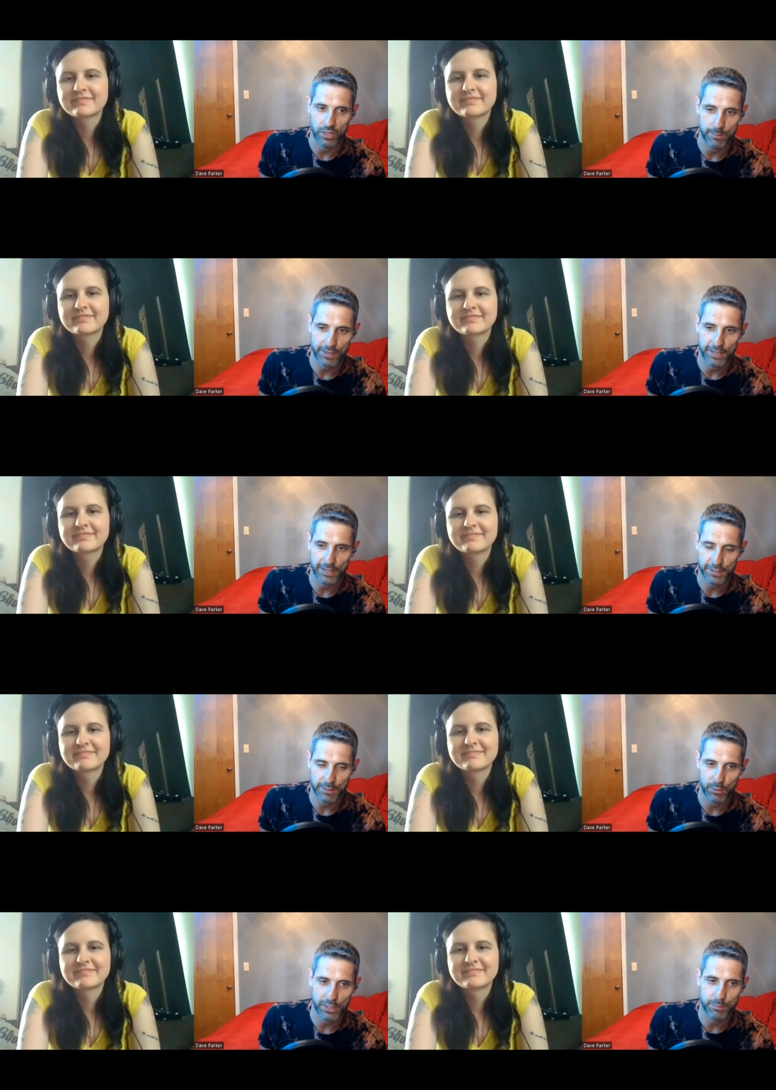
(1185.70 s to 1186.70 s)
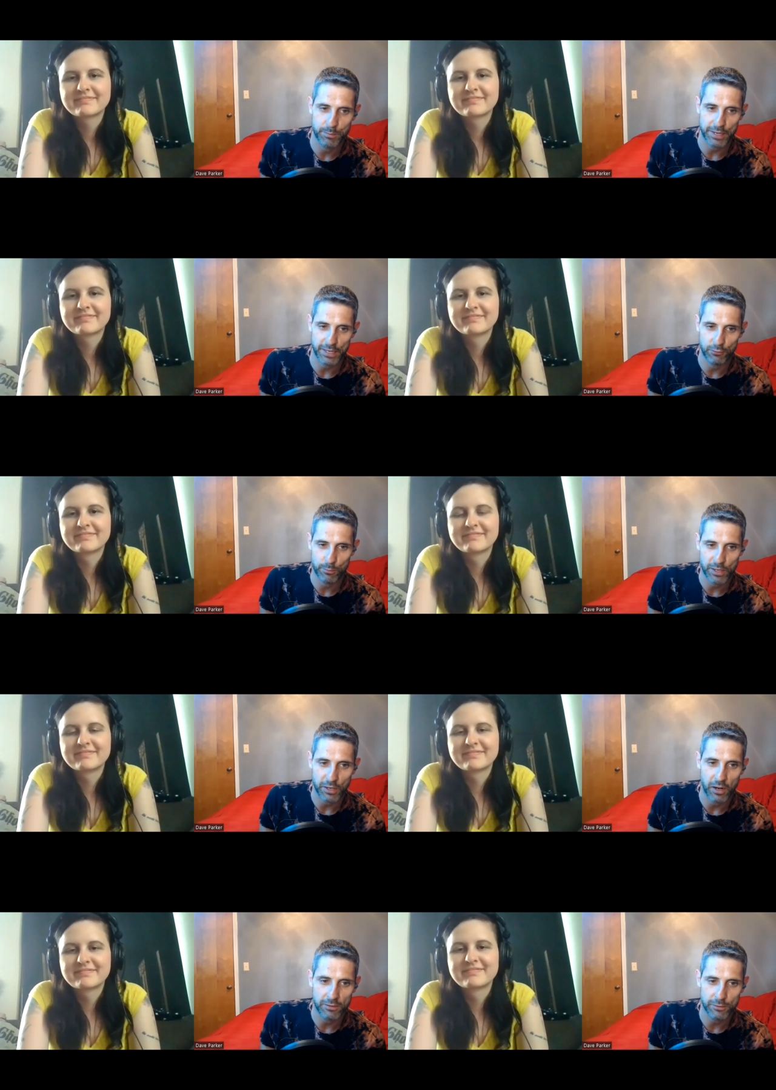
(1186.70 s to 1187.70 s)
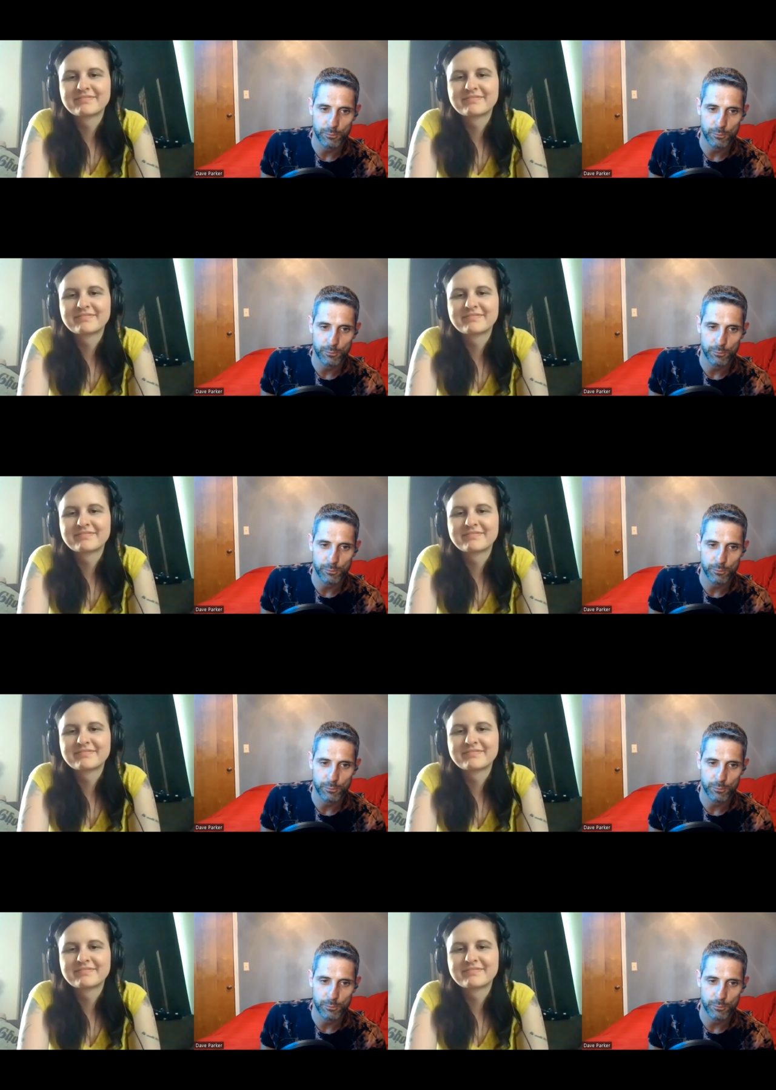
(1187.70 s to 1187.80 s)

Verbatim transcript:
Speaker 1: blaming it on the inbreds, picking everybody off.